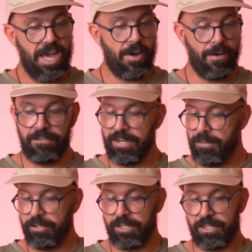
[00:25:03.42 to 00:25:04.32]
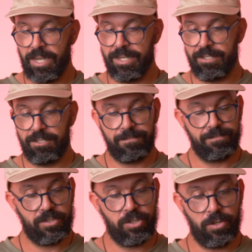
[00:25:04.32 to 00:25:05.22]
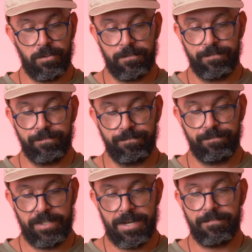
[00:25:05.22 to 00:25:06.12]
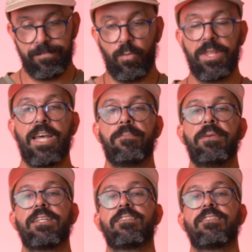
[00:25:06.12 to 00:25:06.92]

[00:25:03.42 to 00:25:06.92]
how I feel about these skates. So yeah, with that being